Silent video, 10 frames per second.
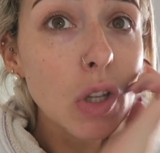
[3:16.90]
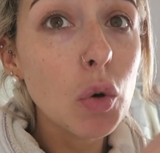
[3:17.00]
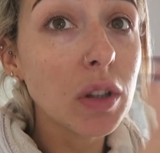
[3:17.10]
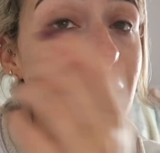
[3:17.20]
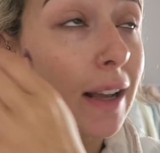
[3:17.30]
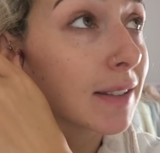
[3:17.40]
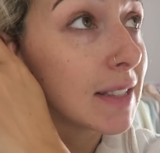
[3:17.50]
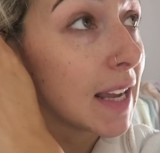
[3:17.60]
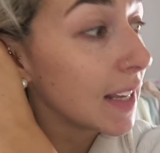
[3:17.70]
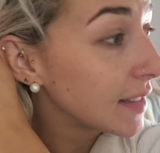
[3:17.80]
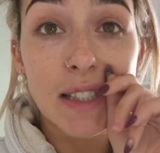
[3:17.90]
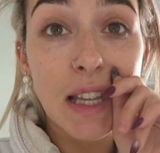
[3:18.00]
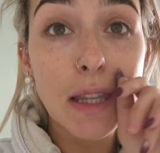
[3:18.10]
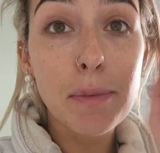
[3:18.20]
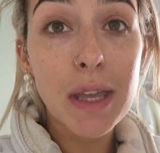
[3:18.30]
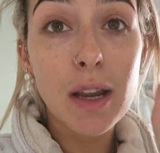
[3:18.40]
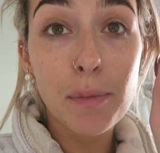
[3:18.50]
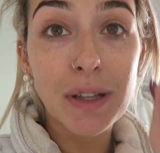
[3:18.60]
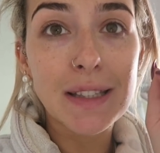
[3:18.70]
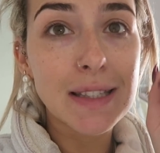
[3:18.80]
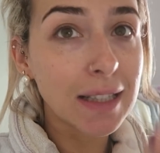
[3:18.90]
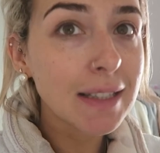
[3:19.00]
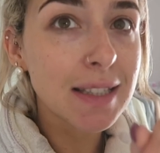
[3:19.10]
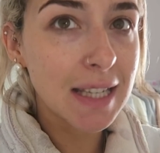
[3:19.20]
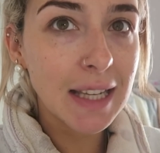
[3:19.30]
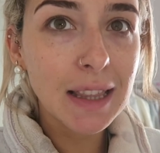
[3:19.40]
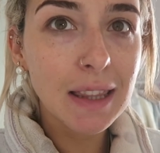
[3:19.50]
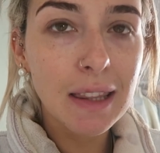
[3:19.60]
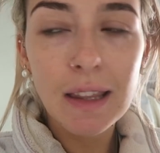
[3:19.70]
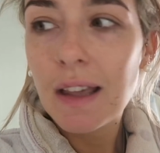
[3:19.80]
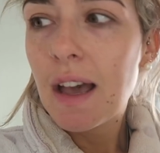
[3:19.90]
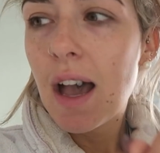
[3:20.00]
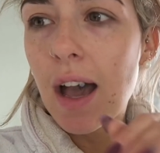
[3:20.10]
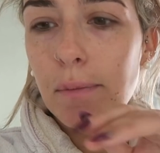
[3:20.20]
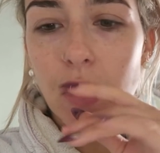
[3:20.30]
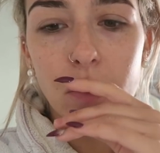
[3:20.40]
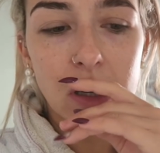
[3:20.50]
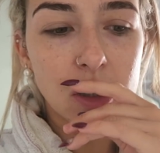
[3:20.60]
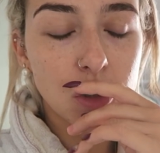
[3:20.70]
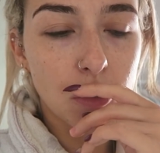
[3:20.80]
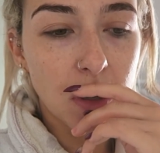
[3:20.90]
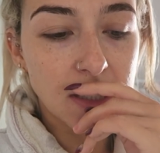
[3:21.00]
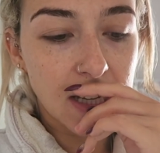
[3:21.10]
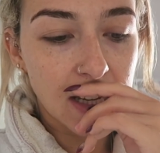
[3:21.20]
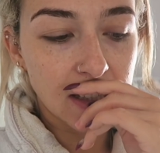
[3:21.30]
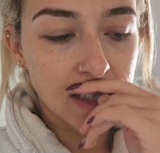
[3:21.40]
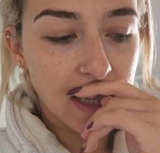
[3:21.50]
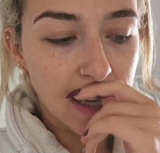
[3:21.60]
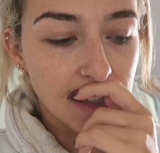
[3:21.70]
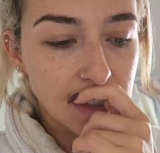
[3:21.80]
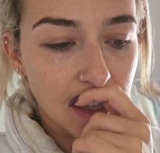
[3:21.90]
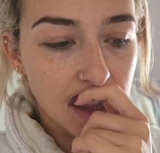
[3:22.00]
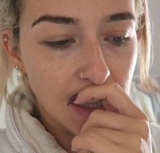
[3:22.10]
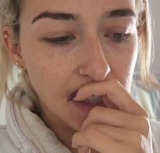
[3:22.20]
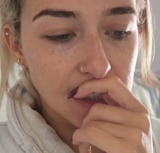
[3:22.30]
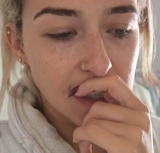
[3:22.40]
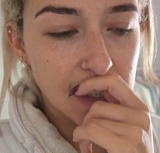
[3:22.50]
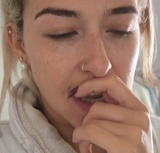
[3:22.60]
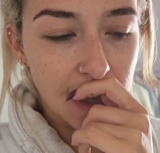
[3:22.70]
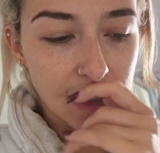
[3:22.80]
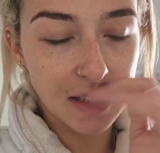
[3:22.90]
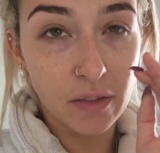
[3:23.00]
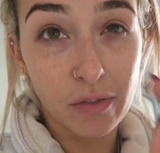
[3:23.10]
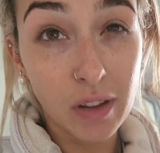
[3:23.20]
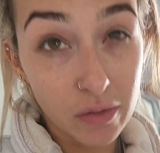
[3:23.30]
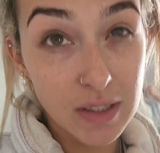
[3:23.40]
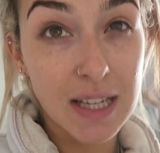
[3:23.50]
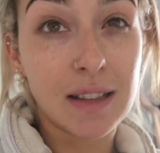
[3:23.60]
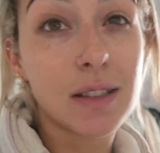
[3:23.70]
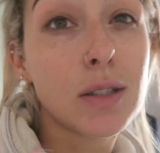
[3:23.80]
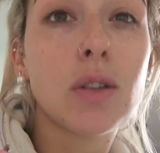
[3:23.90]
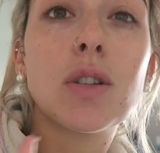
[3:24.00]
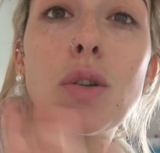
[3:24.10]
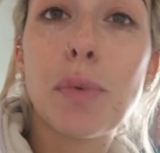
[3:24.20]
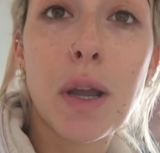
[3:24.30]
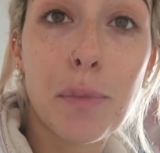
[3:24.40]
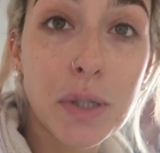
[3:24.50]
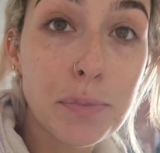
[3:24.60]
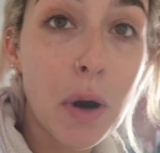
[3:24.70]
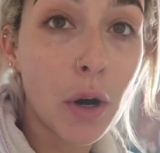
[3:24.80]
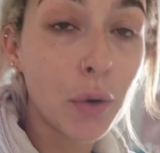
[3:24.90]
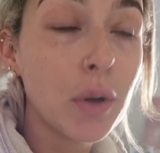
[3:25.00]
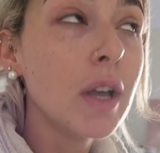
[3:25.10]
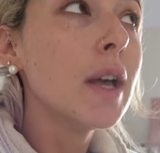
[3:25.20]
or the next day. They said they'd be here by the 16th. I'm not really sure what date today is. I think today is the 15th. So they should be here by tomorrow.